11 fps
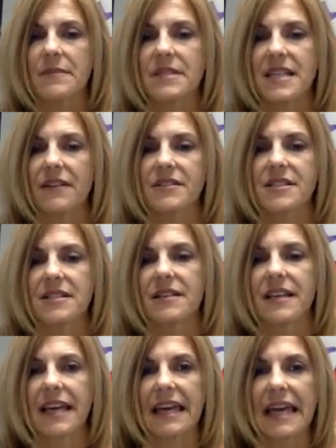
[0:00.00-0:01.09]
cells
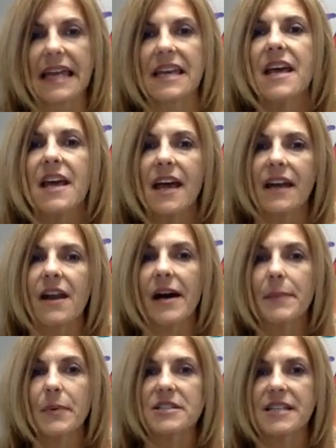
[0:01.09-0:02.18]
kick in. And
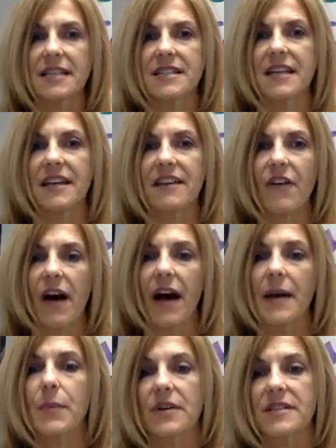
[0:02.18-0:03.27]
hypersensitive,
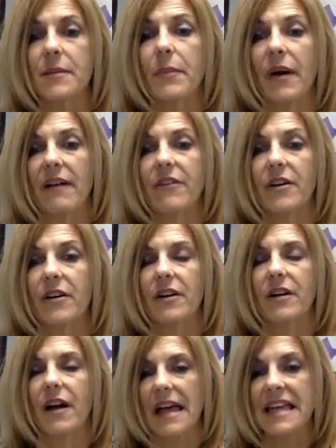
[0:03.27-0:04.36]
hyper is above or
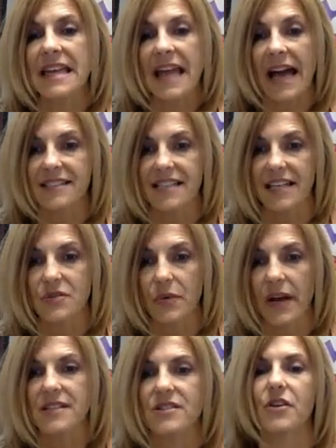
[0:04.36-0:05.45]
in excess,
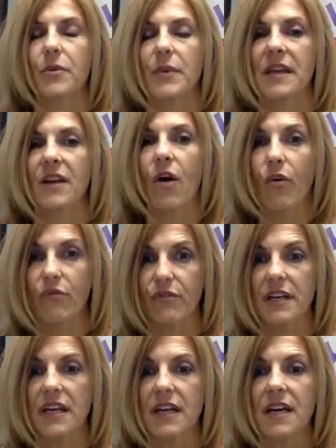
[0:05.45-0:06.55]
right? So you're being
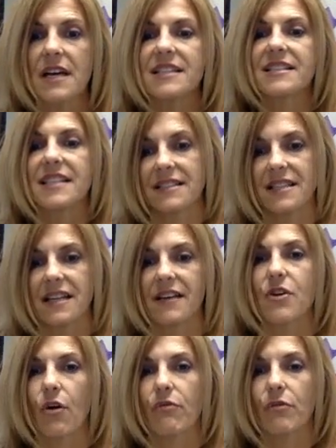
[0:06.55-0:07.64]
overly sensitive,
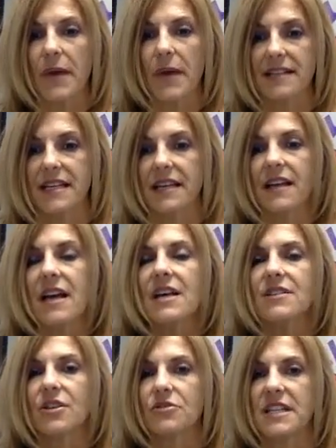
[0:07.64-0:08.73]
you're overreacting.
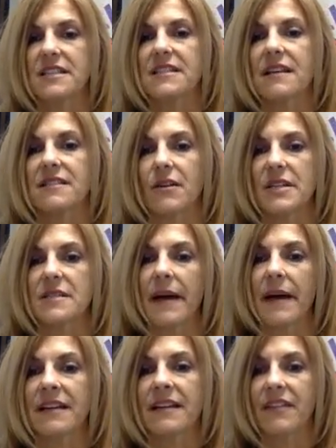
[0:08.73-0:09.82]
So T cells are
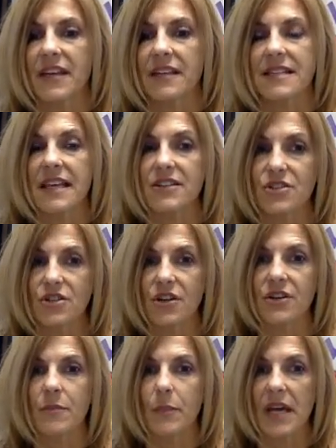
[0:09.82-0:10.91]
responding to things that
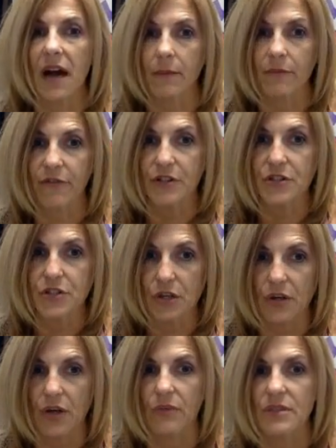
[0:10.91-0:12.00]
shouldn't be harmful to
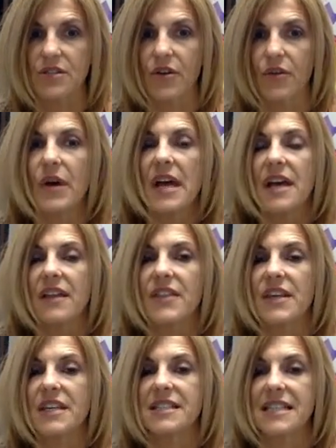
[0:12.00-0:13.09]
you. So
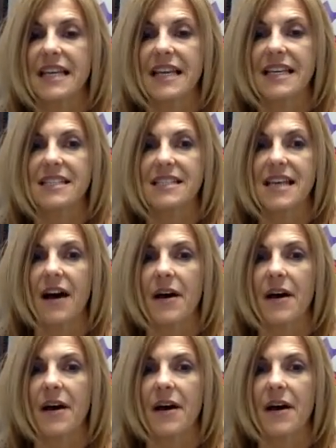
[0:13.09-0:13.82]
this is